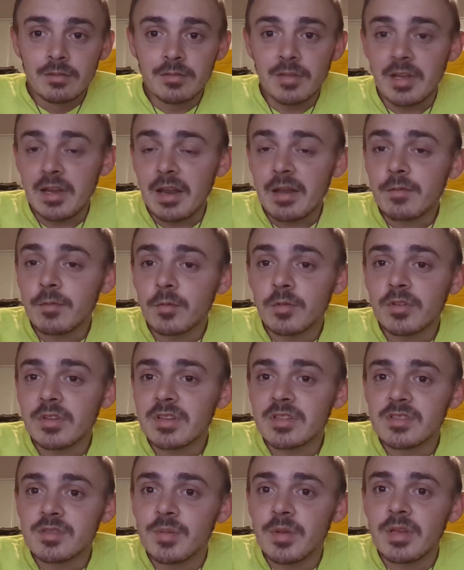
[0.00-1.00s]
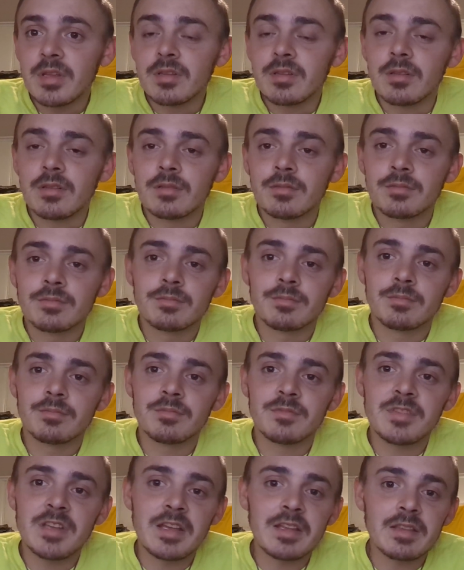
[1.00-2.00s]
not everyone can spend
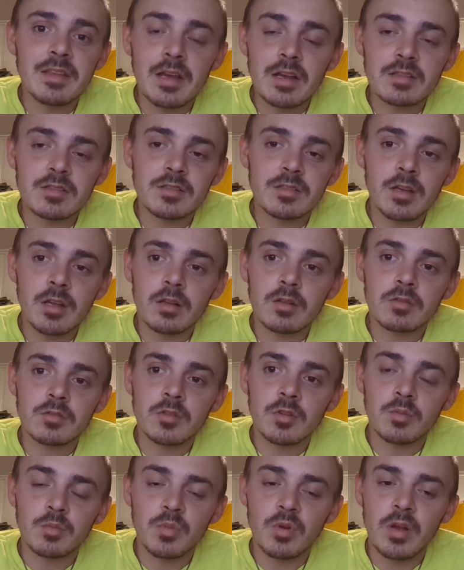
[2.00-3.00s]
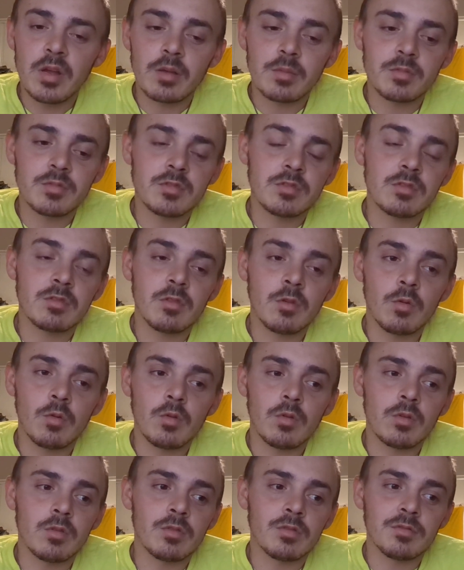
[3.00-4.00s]
$10,000 on preps
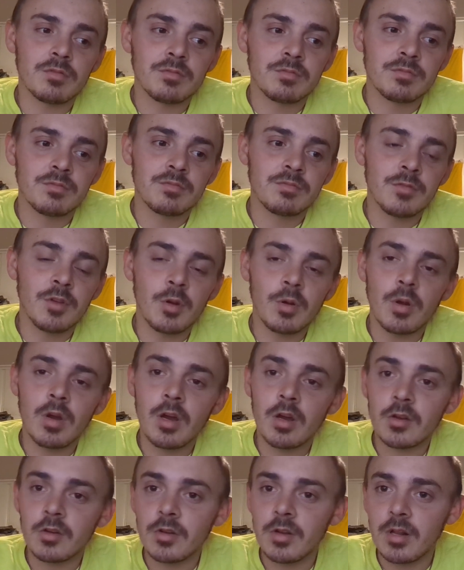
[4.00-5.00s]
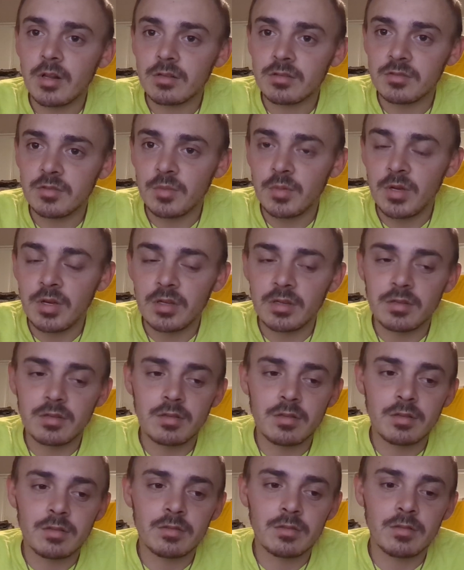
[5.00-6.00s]
or, you know, $100 a month,
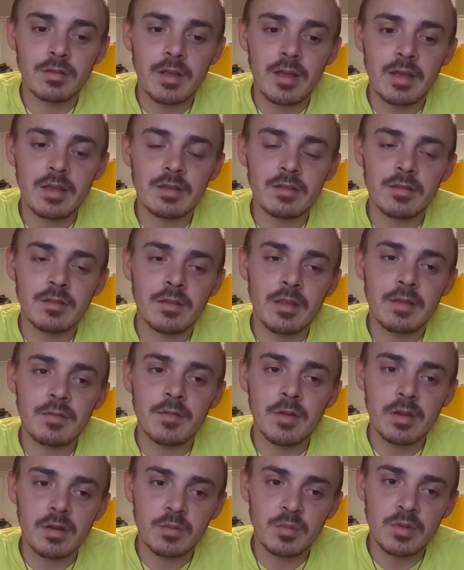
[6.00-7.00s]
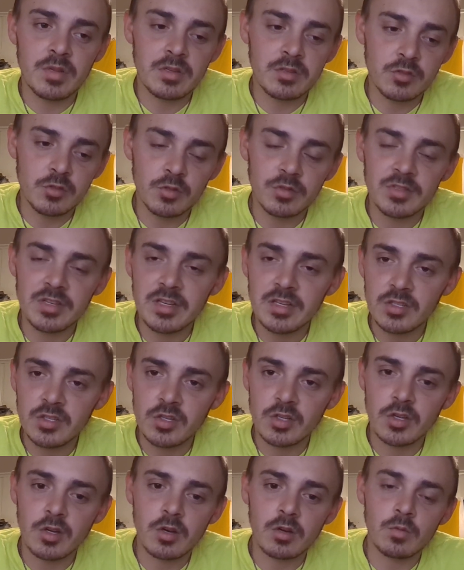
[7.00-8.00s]
and they've got to be
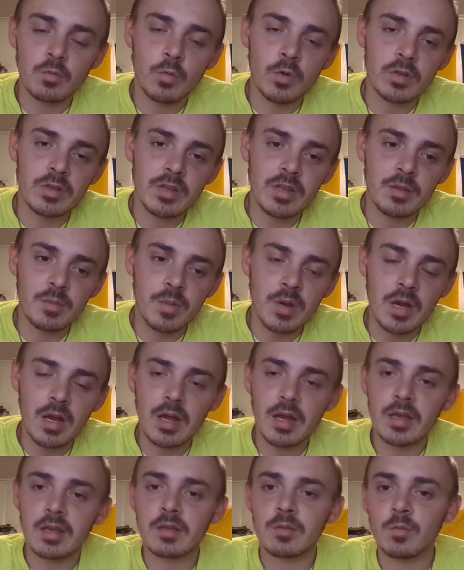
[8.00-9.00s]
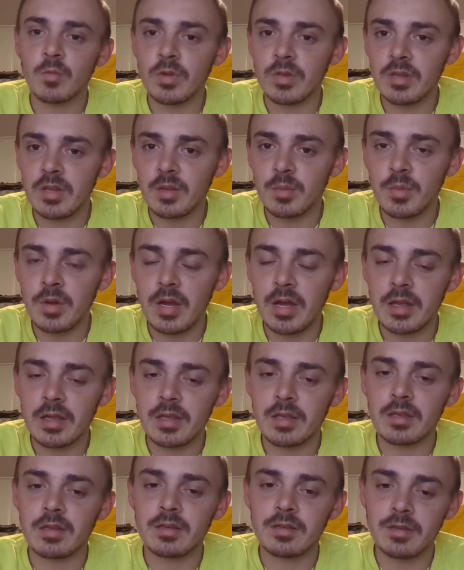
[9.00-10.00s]
strategic on what they buy and when they buy
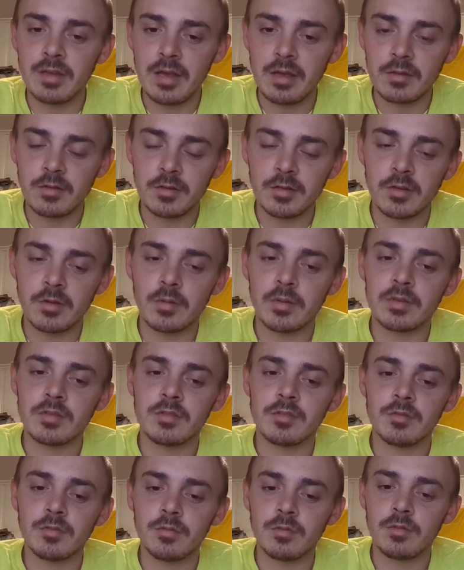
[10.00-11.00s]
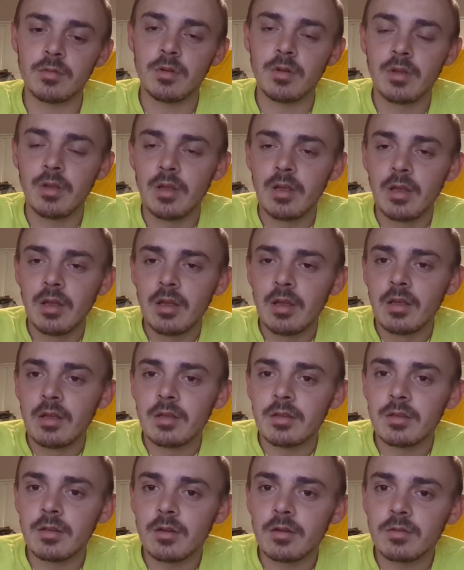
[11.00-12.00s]
it and how they're going to,
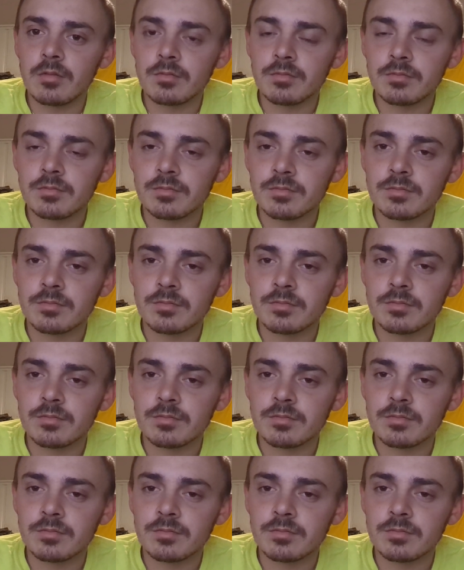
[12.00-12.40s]
you know,